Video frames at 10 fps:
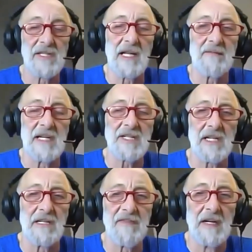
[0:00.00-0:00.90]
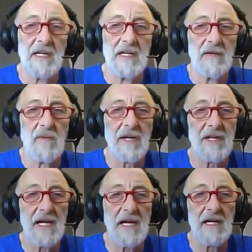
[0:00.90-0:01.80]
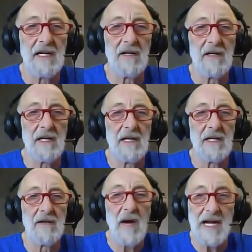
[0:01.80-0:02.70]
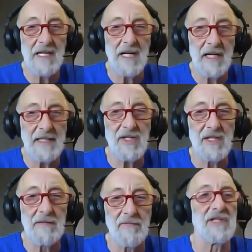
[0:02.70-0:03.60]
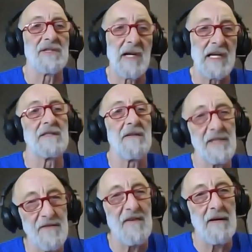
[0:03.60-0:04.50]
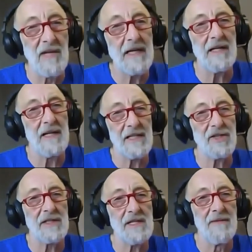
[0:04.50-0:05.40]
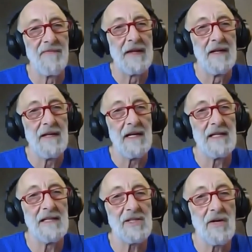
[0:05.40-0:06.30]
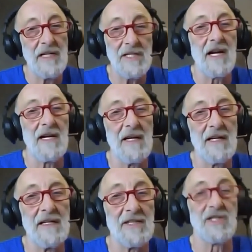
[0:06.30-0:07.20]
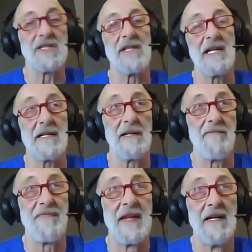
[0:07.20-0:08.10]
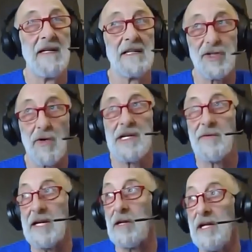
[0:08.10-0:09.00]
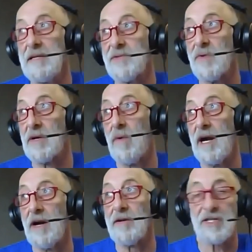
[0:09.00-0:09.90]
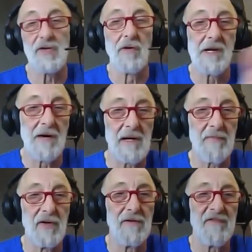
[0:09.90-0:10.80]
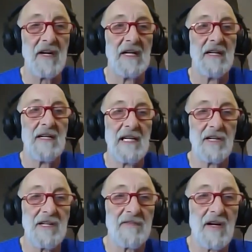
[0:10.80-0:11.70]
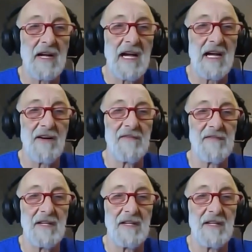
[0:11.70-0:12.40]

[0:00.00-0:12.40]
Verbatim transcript: like myself, with a weighted against him just because of his family connections. And so he's got it's just like extraordinary claims require extraordinary proof. Here you've got to have,